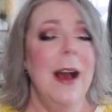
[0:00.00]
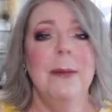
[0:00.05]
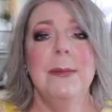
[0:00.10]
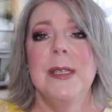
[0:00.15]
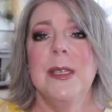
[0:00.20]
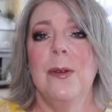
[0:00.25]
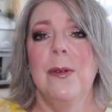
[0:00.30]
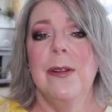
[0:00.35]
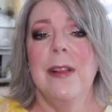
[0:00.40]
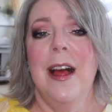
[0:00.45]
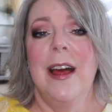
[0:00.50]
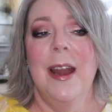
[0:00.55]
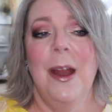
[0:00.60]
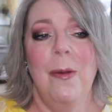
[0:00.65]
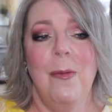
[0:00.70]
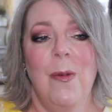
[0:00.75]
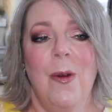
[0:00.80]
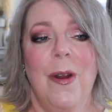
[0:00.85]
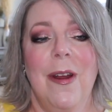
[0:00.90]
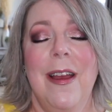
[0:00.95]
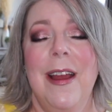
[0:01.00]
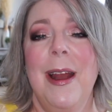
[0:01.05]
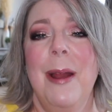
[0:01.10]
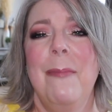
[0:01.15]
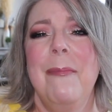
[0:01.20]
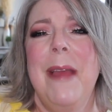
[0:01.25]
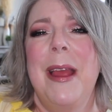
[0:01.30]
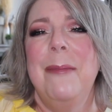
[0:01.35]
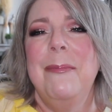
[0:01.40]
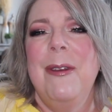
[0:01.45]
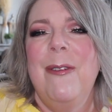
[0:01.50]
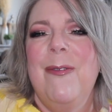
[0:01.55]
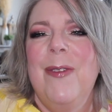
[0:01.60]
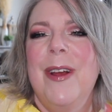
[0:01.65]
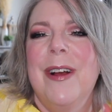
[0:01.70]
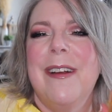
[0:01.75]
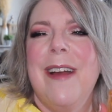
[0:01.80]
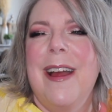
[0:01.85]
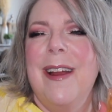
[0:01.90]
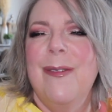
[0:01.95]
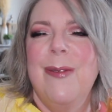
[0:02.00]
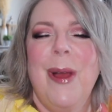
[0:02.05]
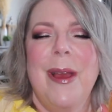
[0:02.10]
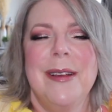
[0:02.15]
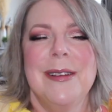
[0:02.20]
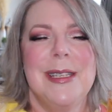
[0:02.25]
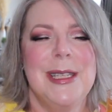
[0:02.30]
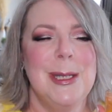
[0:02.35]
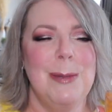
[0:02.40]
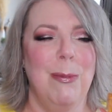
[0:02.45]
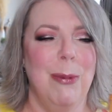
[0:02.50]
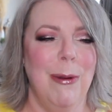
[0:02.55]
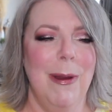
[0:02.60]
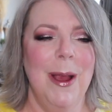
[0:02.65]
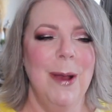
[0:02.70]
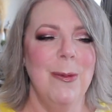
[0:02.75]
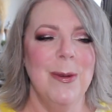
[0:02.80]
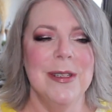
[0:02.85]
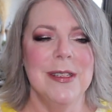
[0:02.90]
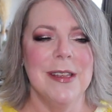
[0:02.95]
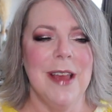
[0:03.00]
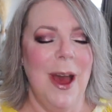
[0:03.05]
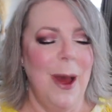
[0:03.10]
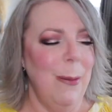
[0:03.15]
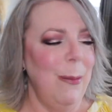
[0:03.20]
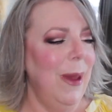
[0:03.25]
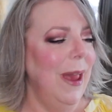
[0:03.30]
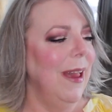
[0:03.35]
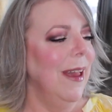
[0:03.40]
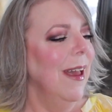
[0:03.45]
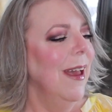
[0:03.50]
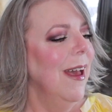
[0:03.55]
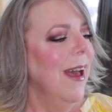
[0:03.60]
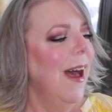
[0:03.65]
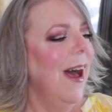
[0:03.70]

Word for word: i'm so glad i wore it it made me feel kind of like spring was coming